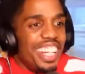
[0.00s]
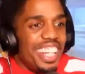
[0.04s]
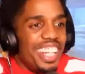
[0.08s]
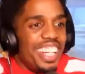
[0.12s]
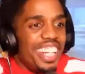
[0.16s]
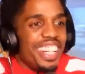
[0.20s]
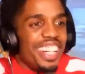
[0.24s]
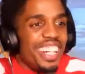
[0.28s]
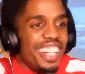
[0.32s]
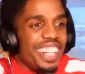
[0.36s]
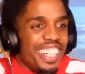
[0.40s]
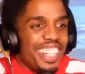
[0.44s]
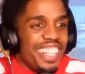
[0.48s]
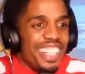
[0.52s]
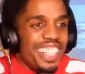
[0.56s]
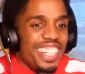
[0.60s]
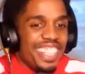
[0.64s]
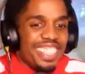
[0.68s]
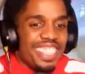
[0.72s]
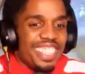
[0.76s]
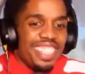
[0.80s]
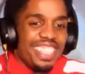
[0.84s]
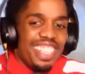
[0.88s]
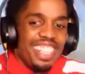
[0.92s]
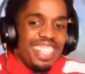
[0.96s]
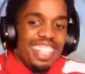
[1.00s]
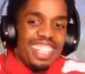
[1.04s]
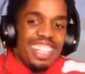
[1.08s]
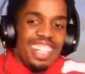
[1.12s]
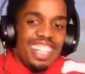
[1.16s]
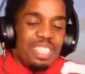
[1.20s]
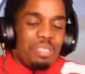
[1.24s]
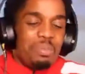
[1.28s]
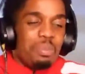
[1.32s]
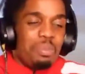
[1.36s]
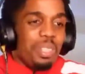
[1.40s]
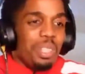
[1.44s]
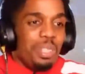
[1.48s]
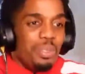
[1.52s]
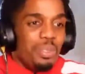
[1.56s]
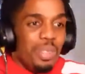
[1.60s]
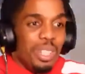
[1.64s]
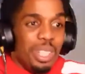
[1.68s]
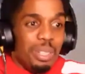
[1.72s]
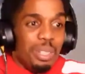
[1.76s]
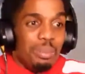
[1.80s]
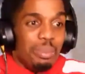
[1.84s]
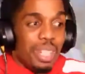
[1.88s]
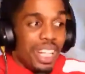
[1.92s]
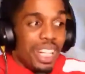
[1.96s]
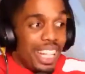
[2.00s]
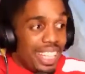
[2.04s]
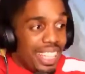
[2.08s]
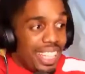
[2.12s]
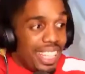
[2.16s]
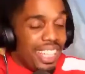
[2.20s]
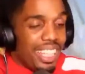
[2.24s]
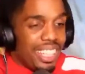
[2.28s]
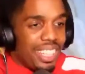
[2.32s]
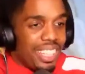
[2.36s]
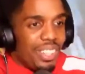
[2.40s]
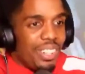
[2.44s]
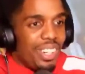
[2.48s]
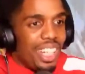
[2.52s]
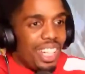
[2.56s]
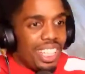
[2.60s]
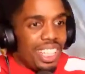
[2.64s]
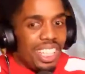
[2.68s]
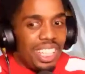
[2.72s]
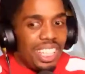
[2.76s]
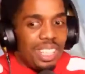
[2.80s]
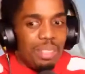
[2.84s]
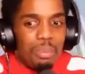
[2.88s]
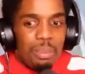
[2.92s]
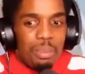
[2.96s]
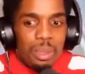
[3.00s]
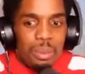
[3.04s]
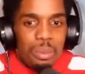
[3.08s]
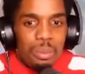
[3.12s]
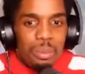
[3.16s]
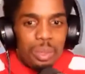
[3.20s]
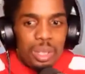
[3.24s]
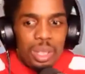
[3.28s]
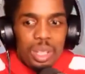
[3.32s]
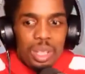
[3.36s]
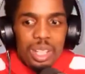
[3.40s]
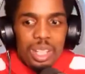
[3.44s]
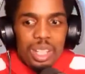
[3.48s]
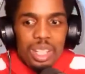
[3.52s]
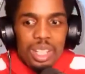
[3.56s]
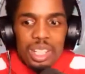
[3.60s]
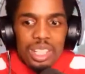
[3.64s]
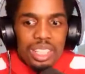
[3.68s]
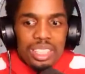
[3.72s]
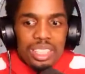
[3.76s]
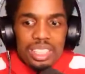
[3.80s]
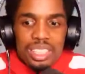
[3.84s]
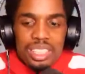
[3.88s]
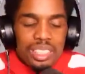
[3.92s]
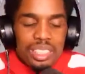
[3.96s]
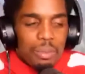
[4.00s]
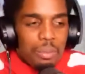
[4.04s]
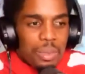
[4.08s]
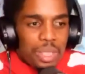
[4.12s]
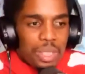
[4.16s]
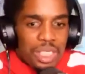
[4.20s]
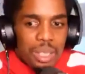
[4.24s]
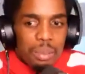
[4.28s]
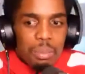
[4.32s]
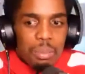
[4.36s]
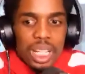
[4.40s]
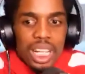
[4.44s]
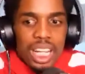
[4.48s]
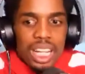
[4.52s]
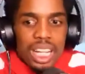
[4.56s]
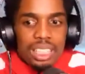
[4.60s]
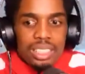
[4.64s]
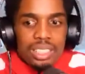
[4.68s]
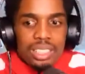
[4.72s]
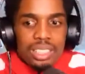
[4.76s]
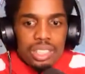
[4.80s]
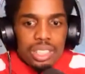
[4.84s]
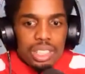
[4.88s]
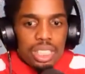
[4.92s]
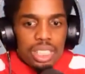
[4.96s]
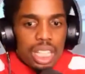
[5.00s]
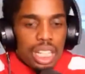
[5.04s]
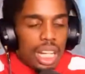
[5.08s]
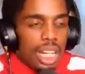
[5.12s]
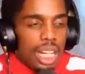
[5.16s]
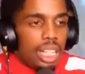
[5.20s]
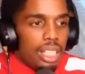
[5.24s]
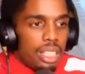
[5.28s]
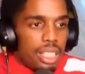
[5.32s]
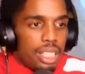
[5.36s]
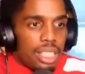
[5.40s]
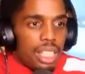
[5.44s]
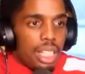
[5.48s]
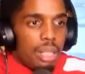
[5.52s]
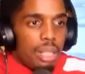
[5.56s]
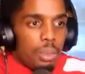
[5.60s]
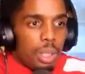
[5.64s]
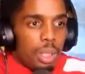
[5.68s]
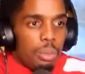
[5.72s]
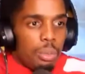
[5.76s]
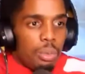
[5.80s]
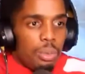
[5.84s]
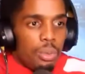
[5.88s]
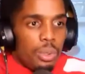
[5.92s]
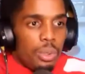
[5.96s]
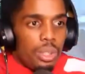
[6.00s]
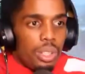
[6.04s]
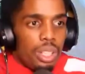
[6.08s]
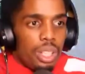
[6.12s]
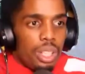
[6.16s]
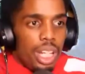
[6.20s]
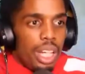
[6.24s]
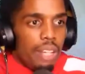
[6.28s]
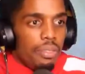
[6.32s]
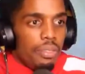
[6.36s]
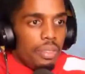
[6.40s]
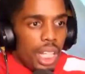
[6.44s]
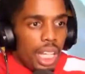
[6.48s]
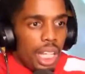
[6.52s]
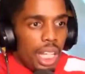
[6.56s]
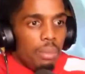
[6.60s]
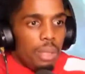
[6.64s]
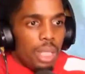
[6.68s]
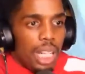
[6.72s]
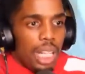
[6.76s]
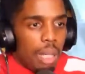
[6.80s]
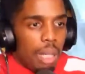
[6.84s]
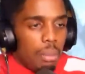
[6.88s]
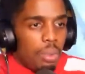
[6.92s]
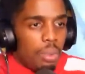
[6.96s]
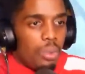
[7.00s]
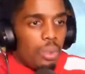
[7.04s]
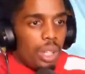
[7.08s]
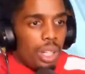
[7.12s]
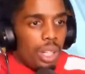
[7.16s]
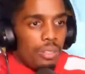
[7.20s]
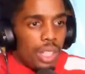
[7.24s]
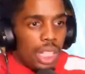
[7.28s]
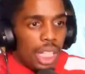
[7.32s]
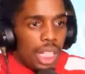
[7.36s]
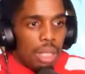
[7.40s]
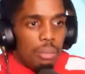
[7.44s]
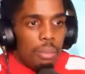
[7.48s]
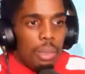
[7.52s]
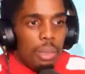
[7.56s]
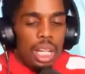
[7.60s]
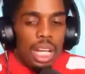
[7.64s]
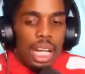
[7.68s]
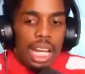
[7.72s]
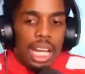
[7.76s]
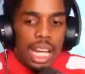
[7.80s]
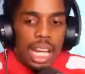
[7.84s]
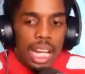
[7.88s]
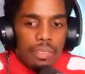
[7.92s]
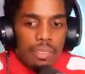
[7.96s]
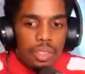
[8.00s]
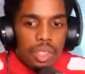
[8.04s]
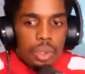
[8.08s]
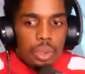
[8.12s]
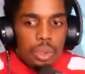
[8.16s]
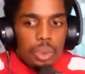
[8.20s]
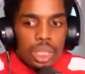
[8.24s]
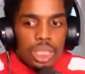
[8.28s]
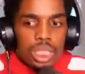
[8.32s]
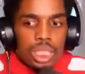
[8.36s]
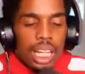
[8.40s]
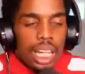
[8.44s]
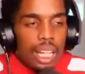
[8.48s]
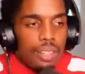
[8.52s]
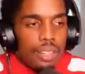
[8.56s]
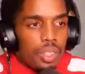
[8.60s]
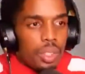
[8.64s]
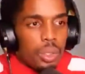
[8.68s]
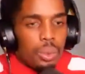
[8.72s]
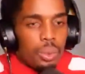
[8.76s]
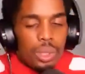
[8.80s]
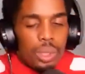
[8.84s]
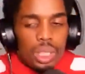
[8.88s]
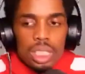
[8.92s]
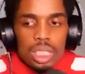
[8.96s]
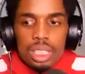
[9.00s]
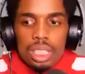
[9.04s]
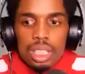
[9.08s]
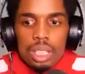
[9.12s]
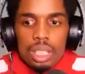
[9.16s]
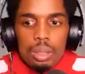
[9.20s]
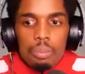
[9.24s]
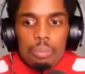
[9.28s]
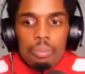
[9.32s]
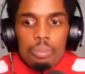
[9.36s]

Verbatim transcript: all right, that that's pretty weird, but I get it though, I get it. But some some guys are just like, I eat the same thing before every game, the night before every game. I have to do this, I have to do this. Um,